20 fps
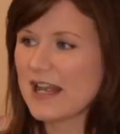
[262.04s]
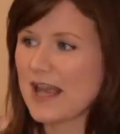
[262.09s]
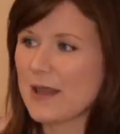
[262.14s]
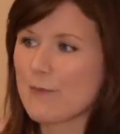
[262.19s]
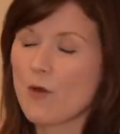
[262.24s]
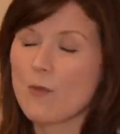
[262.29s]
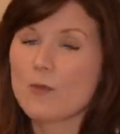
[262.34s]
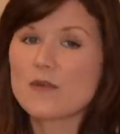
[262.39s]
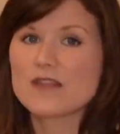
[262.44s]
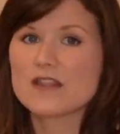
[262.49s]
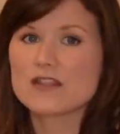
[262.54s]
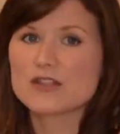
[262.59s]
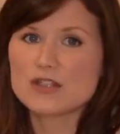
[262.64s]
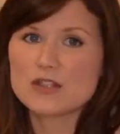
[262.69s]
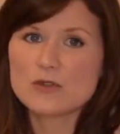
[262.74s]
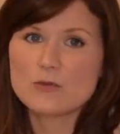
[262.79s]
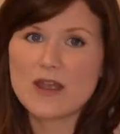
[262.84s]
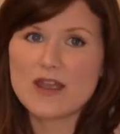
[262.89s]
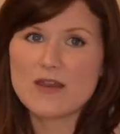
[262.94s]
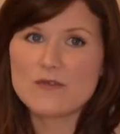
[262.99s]
came up with this
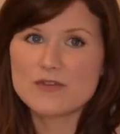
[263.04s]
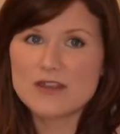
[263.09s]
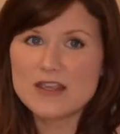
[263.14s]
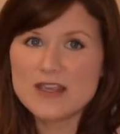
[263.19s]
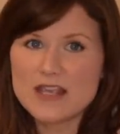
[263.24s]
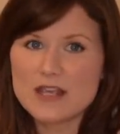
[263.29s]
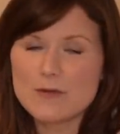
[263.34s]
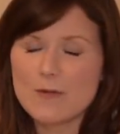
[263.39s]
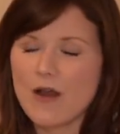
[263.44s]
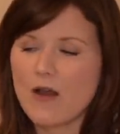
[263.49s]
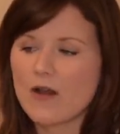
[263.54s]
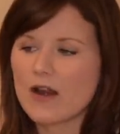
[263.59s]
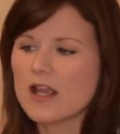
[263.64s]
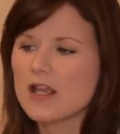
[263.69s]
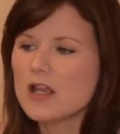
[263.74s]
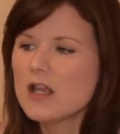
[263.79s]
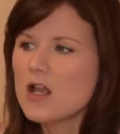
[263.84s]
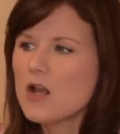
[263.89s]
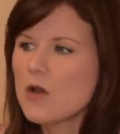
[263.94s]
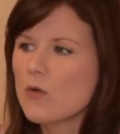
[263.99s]
new way of thinking about it
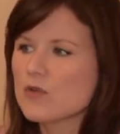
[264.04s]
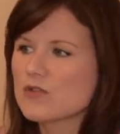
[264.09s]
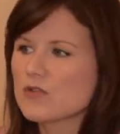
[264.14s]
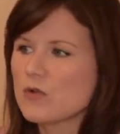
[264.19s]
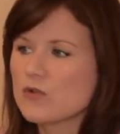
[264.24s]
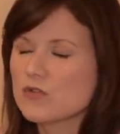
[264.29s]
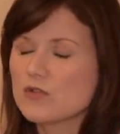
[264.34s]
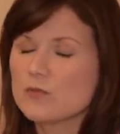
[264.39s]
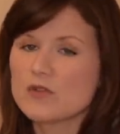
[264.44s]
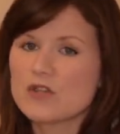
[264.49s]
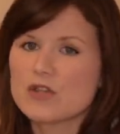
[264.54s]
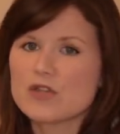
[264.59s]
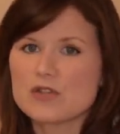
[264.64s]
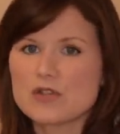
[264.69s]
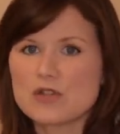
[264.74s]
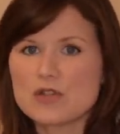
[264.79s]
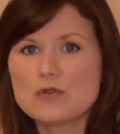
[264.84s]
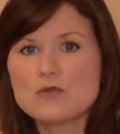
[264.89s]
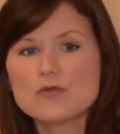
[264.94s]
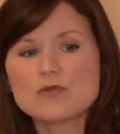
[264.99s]
was also because
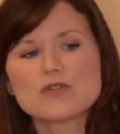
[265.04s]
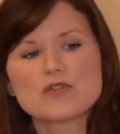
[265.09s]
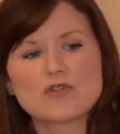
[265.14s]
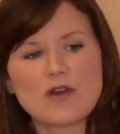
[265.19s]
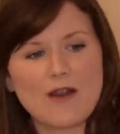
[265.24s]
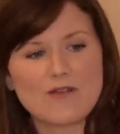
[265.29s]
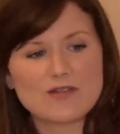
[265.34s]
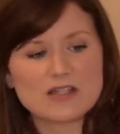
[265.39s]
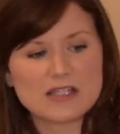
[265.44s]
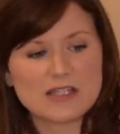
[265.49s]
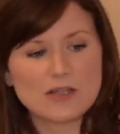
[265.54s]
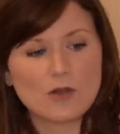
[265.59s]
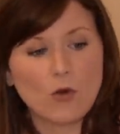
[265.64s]
Newton's gravity,